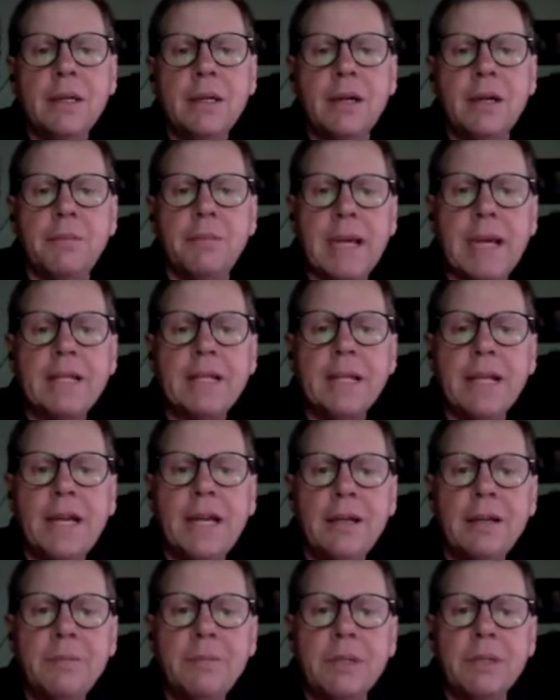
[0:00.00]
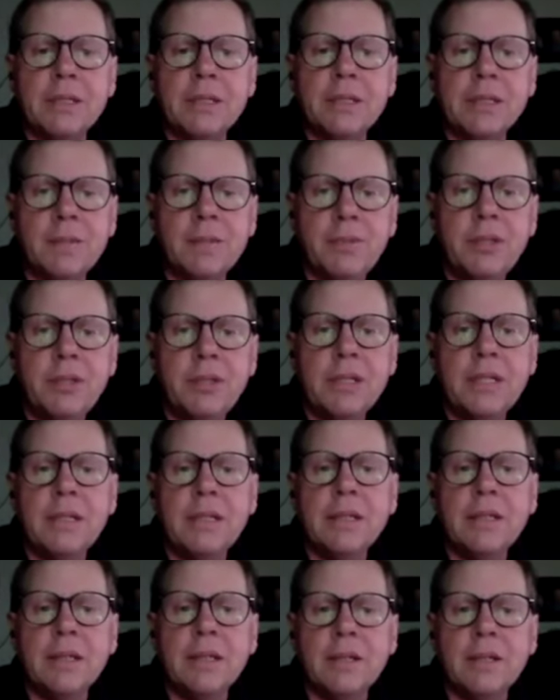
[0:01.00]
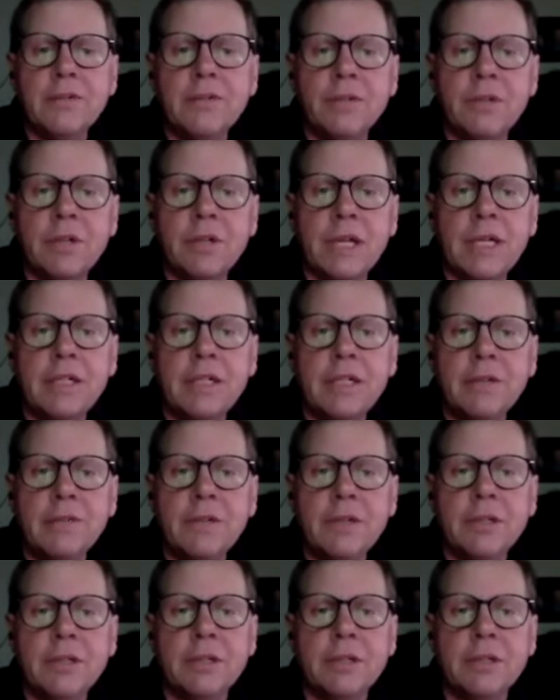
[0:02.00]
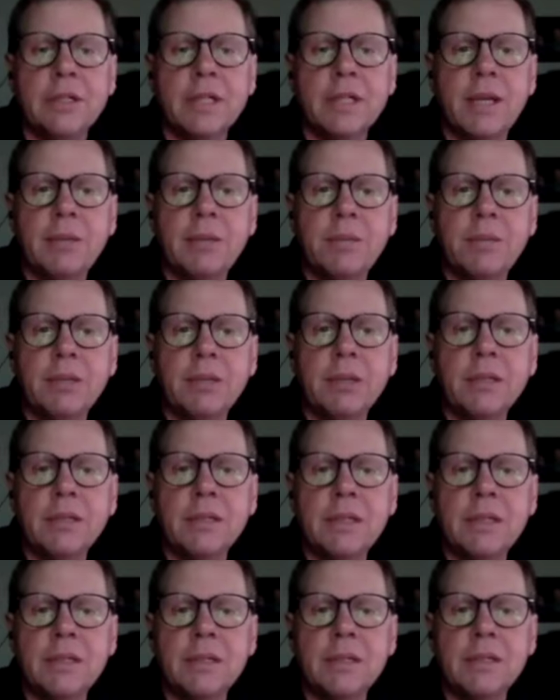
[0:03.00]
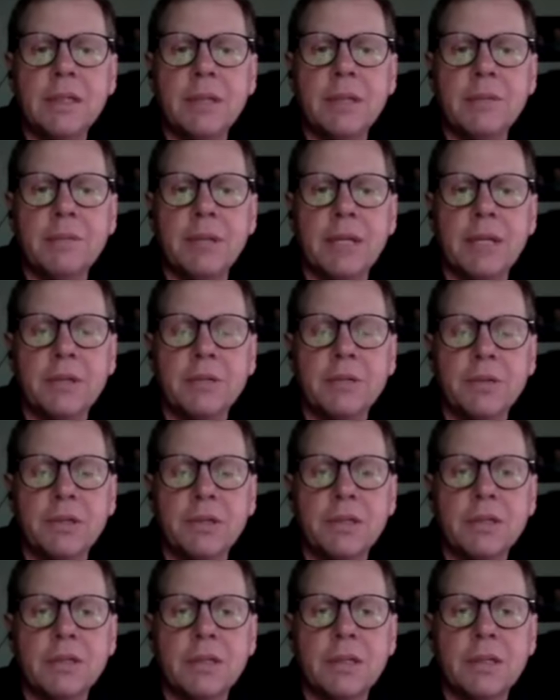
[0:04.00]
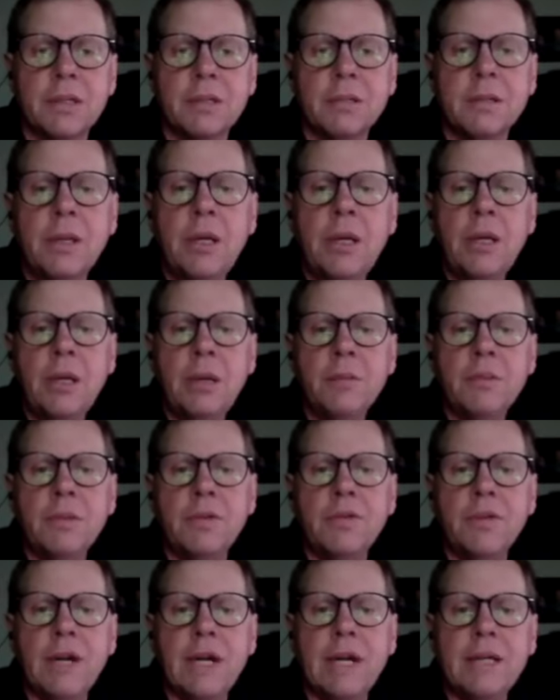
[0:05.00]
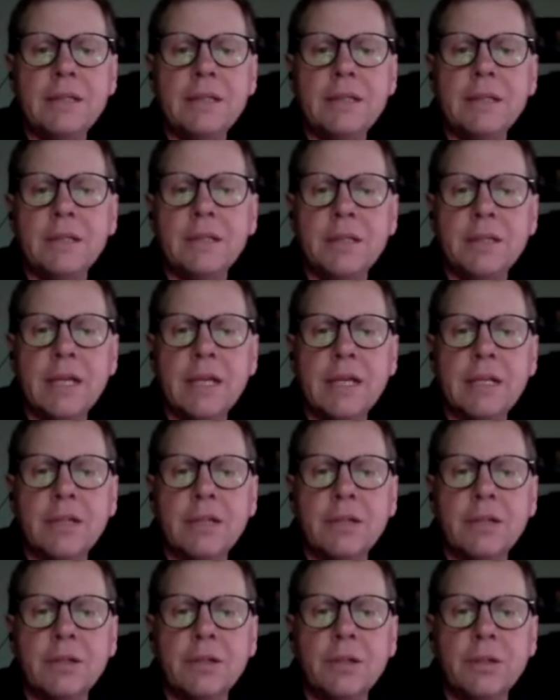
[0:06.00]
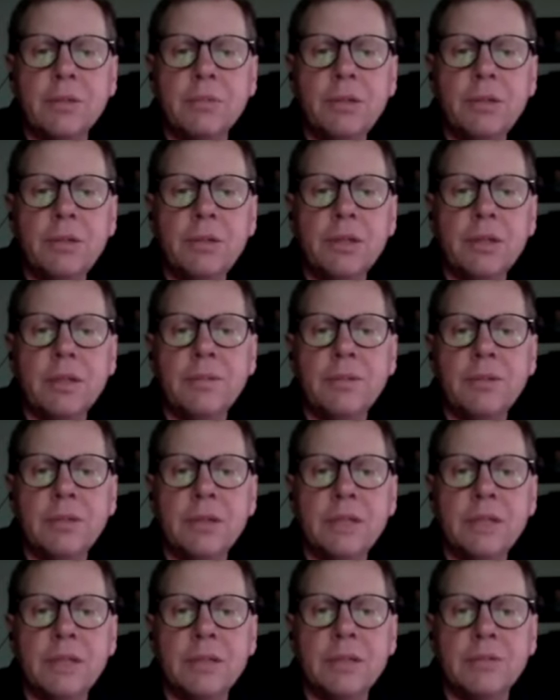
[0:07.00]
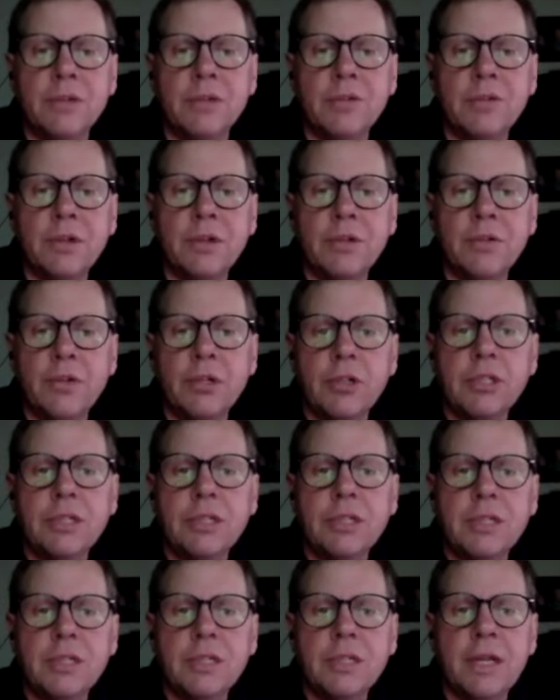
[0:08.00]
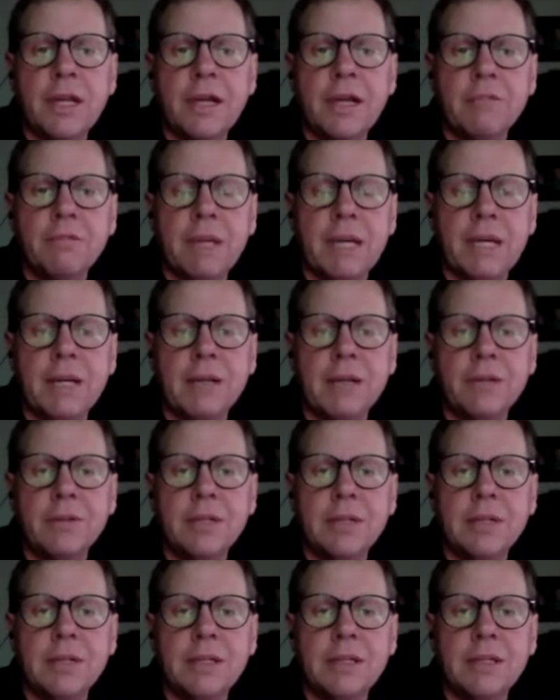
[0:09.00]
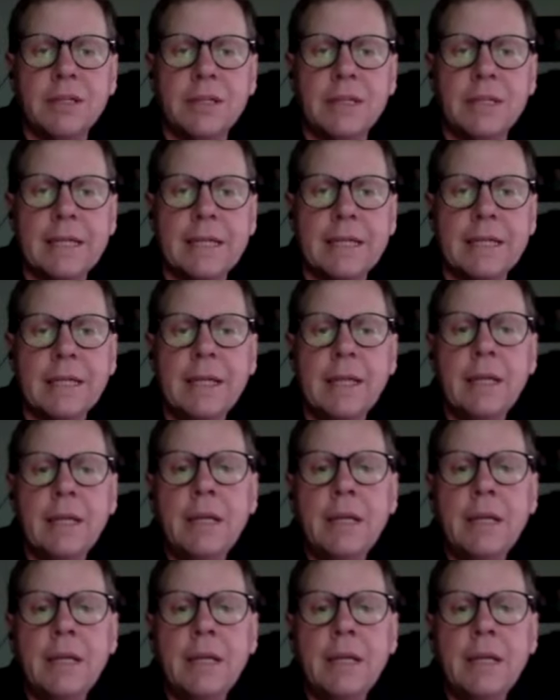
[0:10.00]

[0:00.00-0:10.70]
MATLAB and Simulink, and a variety of other capabilities that MathWorks provides to the technical computing community. And we're very fortunate to have Pat with us today